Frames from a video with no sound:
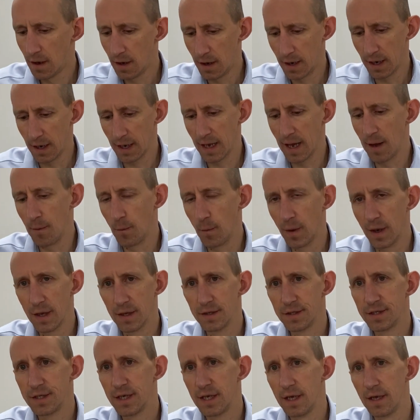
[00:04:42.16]
And again, we can
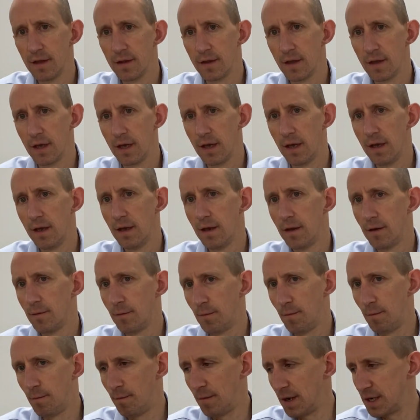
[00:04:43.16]
see the
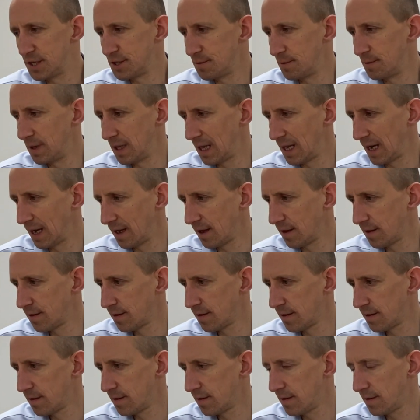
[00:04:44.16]
measurement length,
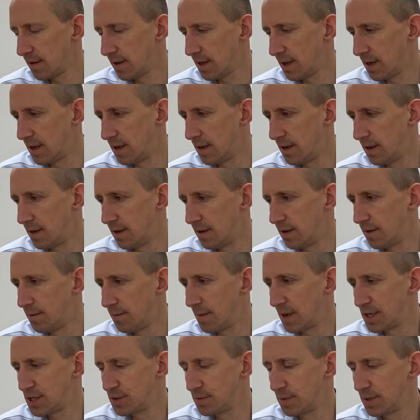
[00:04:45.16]

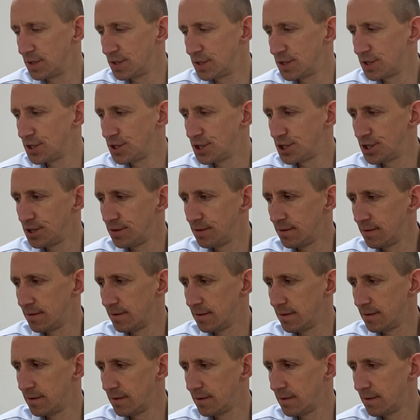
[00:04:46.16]
measurement
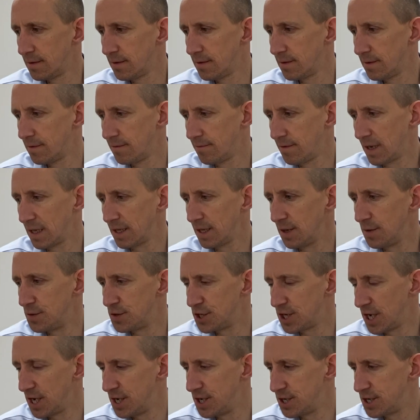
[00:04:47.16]
value
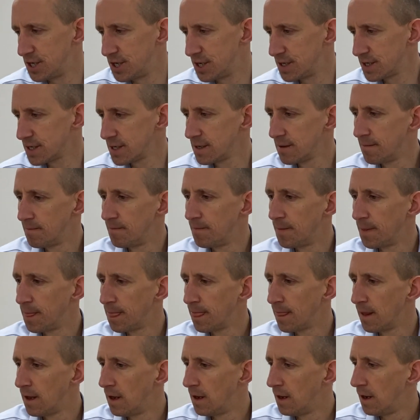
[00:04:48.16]
changes.
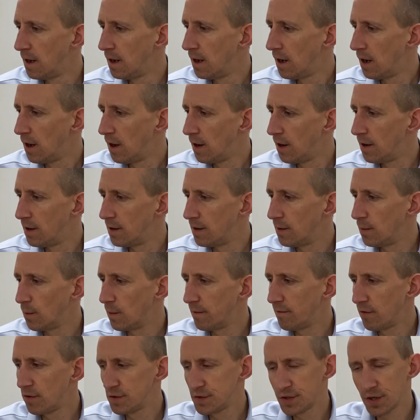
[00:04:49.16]

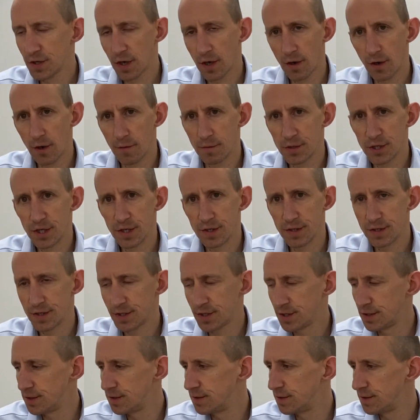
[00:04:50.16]
We've also got options
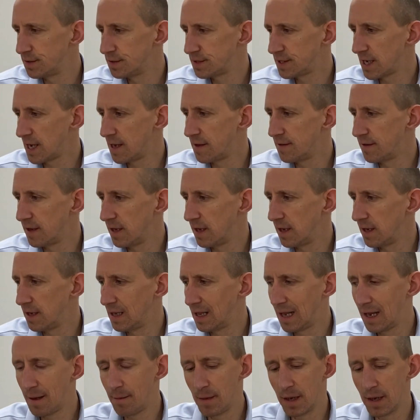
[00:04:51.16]
to set the
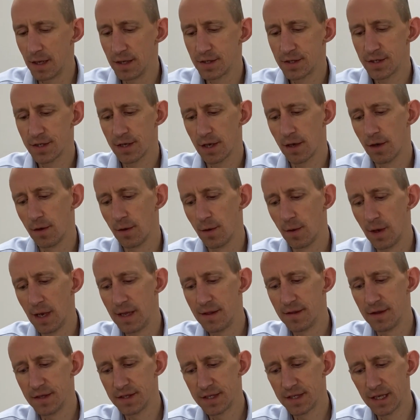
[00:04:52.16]
limits. So
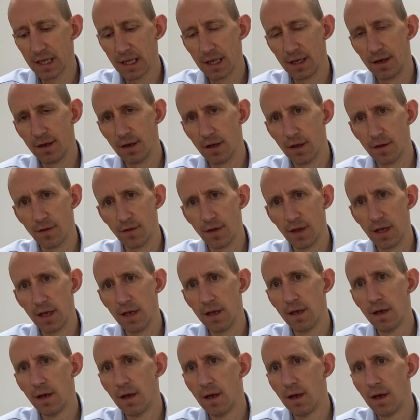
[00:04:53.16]
in the cylinder,
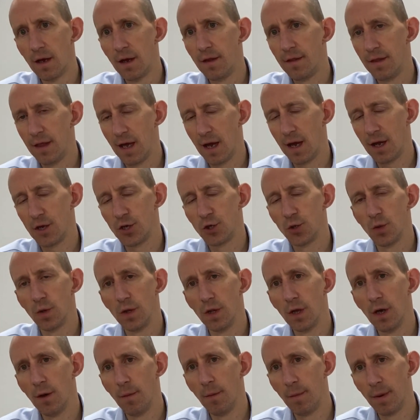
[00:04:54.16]
the
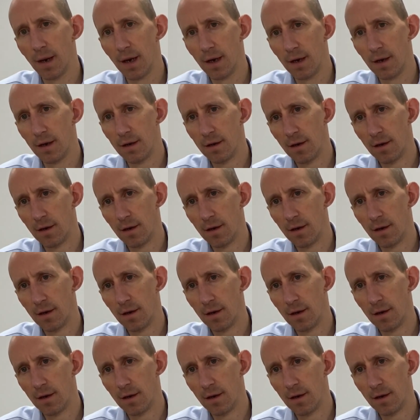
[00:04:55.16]
actual upper